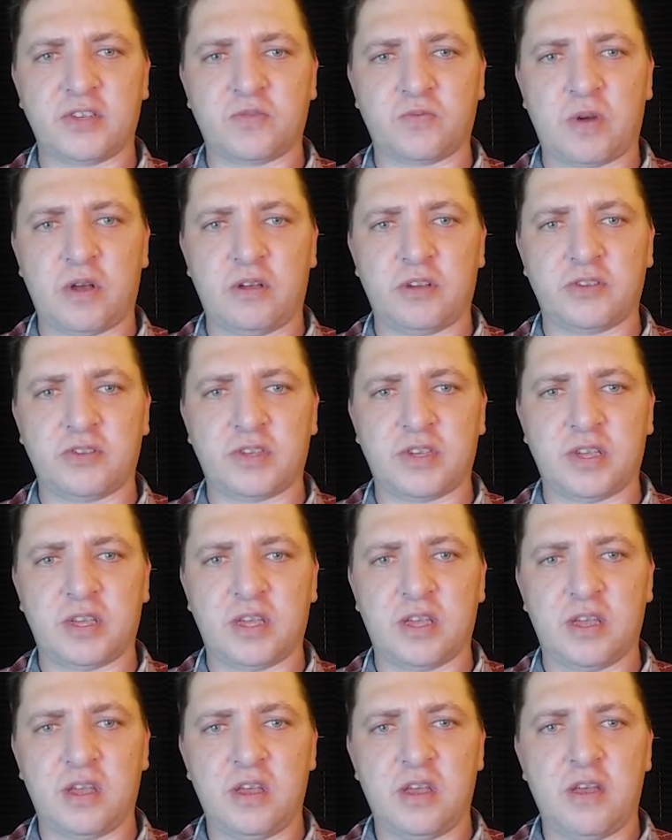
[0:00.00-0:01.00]
as well as
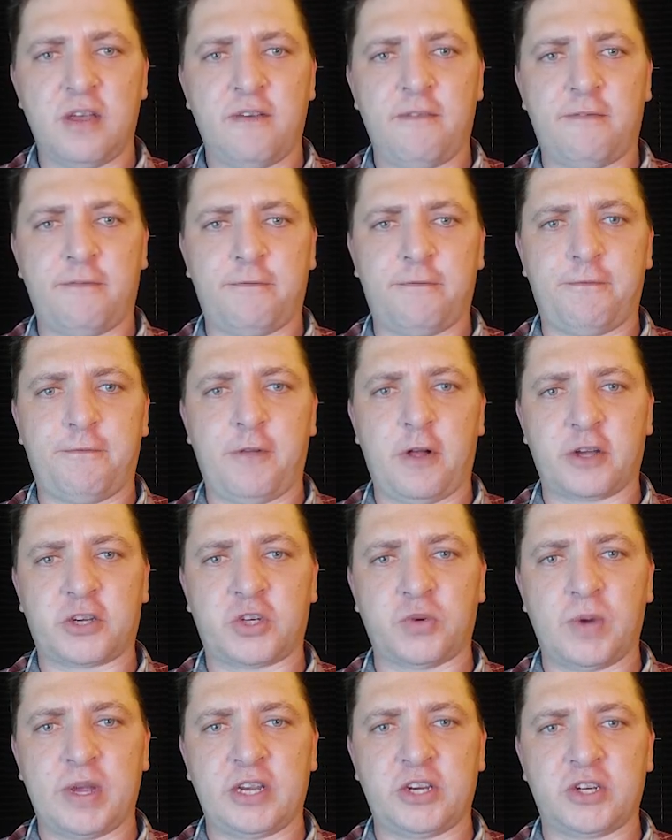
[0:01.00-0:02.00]
the
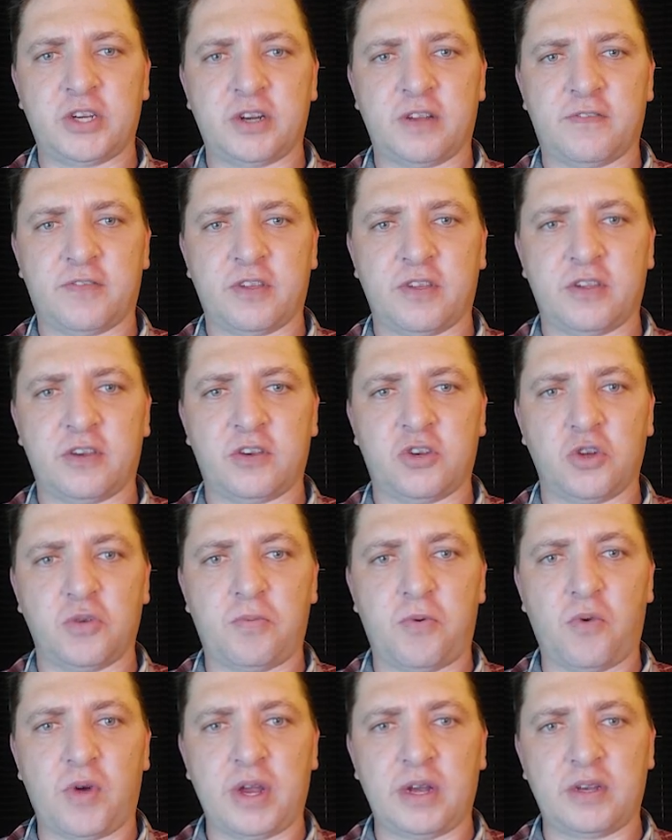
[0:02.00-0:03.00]
fluctuation of the dew
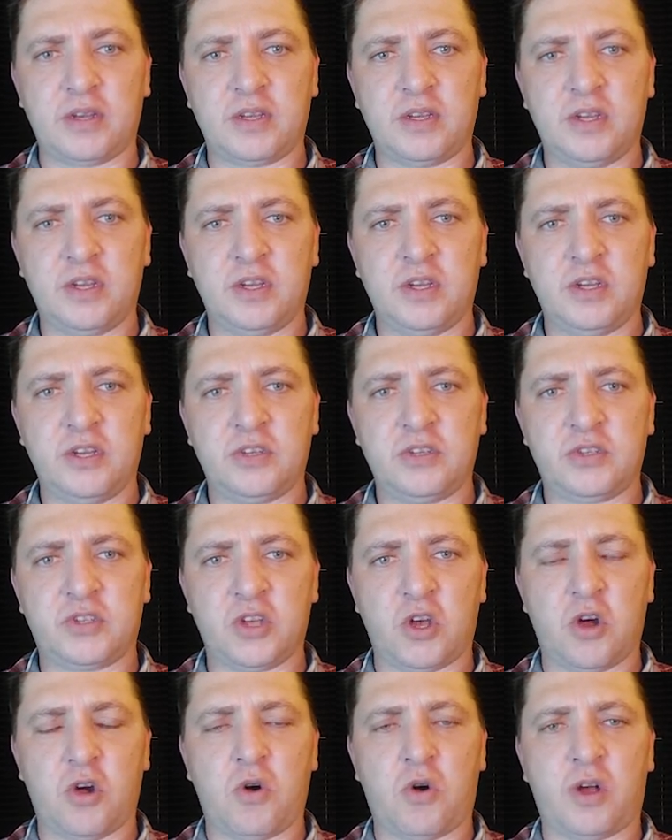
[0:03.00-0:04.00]
point.
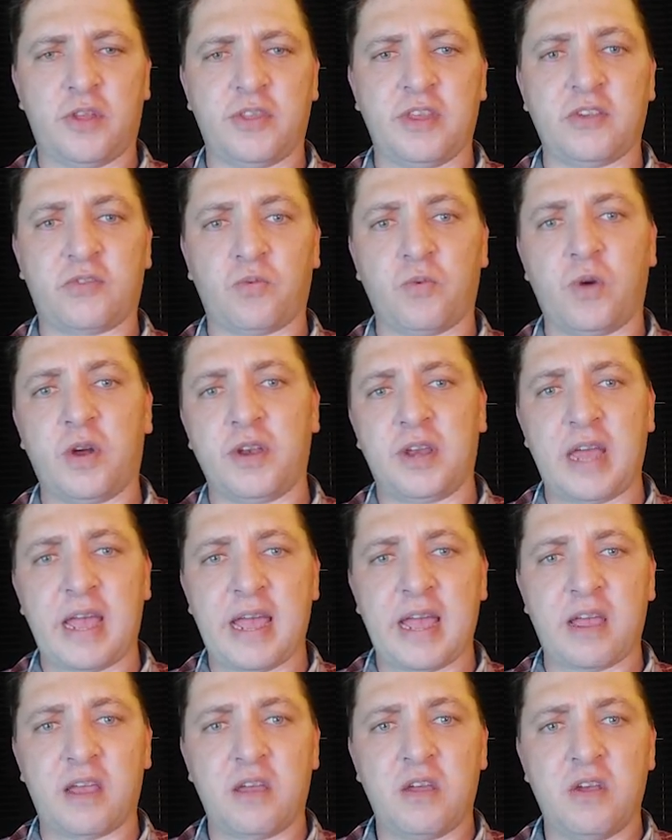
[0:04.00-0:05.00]
So on this one
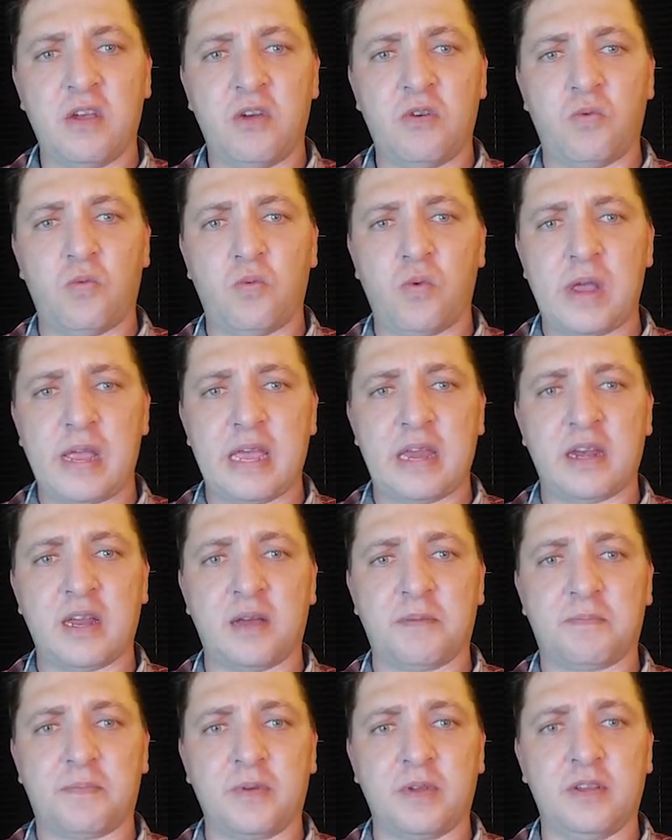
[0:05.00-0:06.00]
day, we end
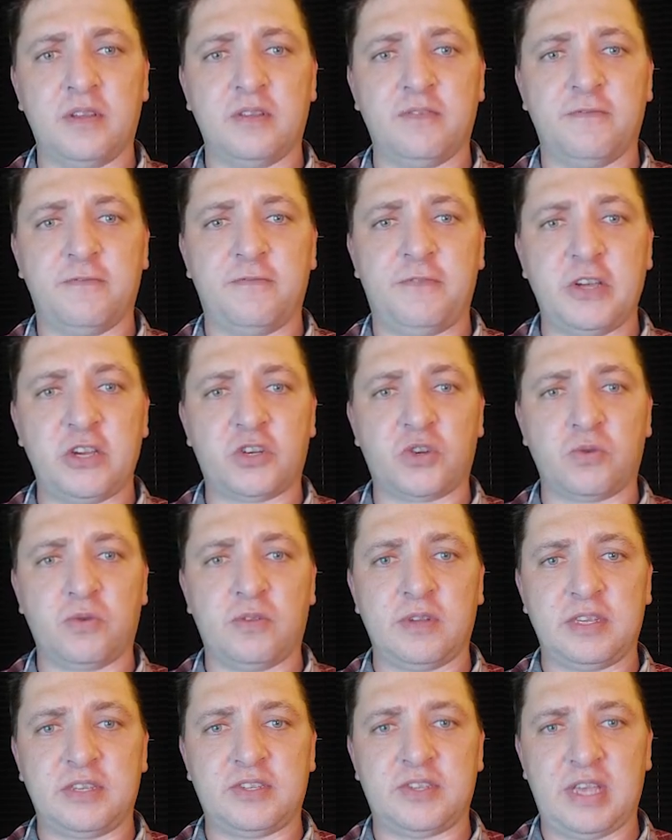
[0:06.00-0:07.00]
up
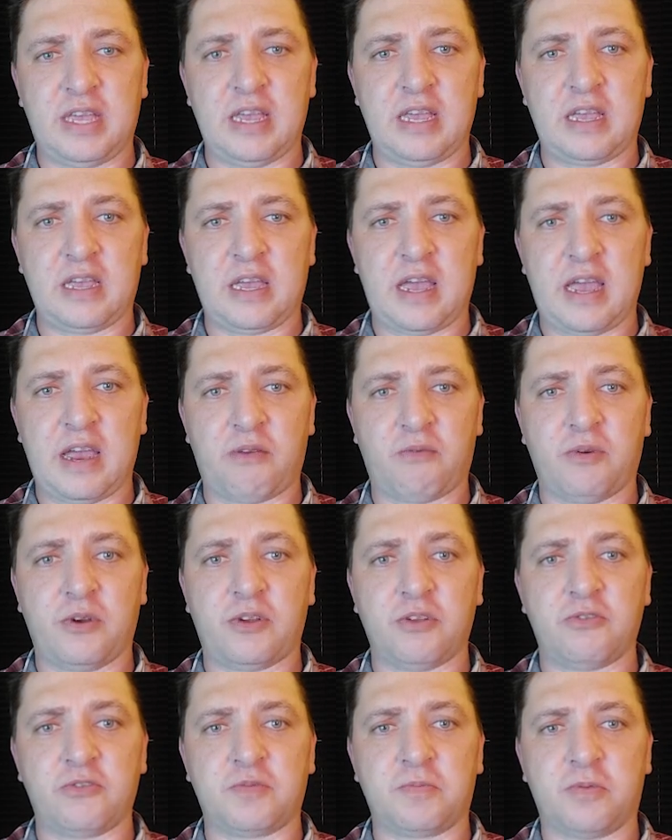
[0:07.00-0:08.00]
visually seeing a
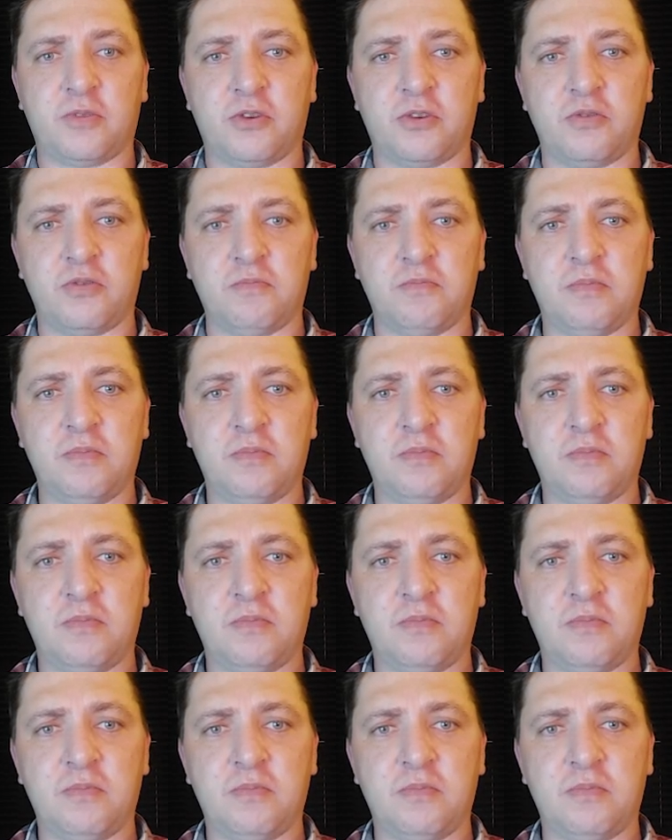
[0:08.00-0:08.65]
reduced plume.